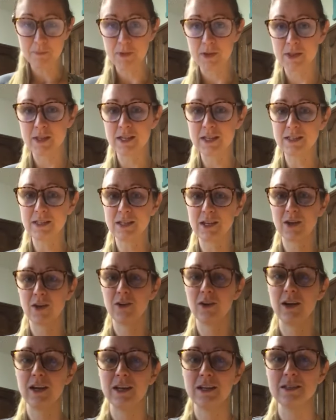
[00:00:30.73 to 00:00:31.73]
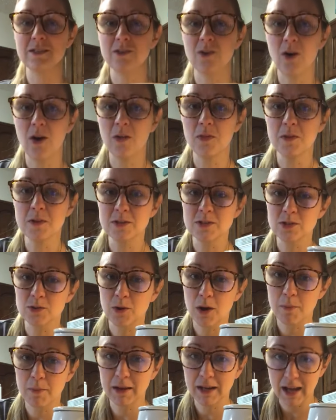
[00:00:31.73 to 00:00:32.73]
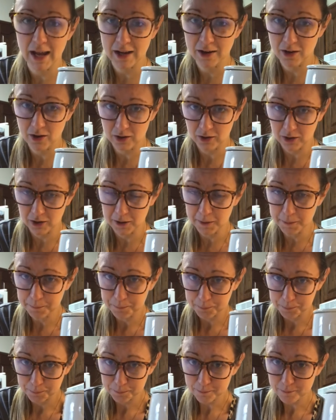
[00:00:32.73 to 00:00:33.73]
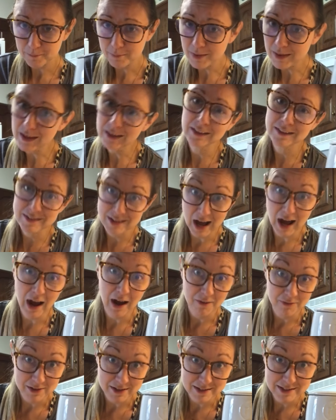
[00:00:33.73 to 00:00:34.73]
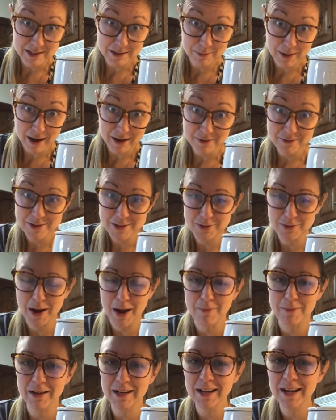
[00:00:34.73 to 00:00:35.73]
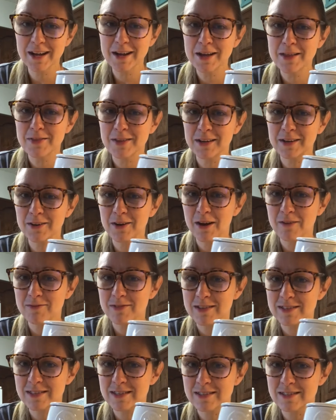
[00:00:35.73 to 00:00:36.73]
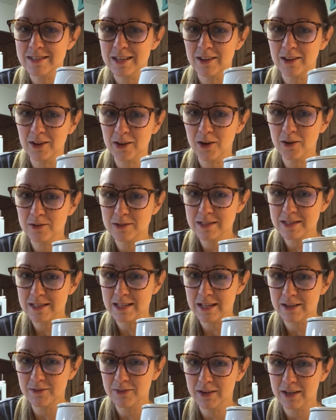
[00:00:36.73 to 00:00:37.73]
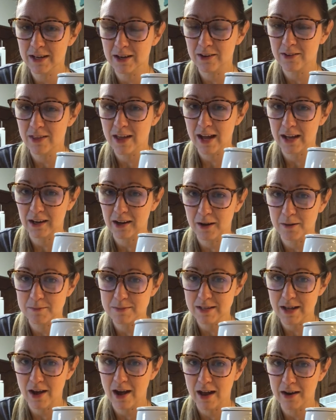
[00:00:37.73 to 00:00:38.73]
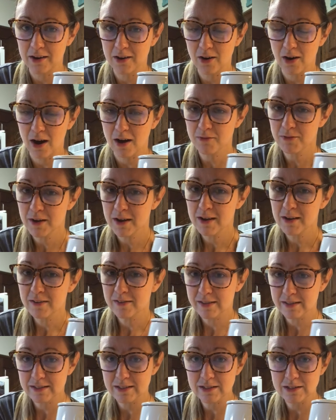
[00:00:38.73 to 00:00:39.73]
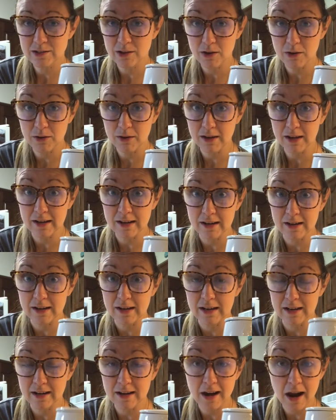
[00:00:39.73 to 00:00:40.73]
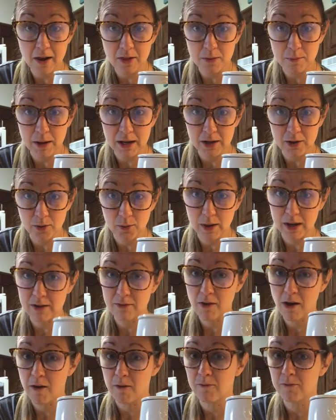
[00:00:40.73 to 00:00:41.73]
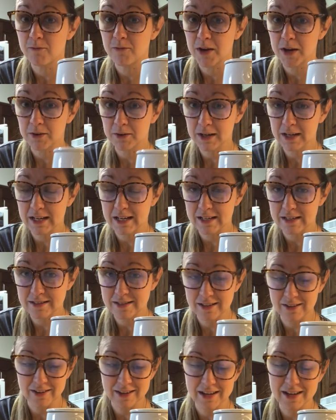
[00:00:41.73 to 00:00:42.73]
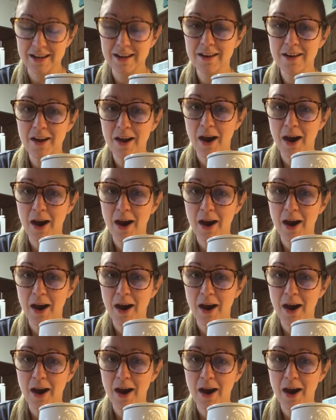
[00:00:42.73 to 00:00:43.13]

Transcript: This here is called the ceramic egg cooker. It's obviously made of ceramic. Then you have this silicone sleeve here that comes on and off. This is so you can get it in and out of the microwave very easily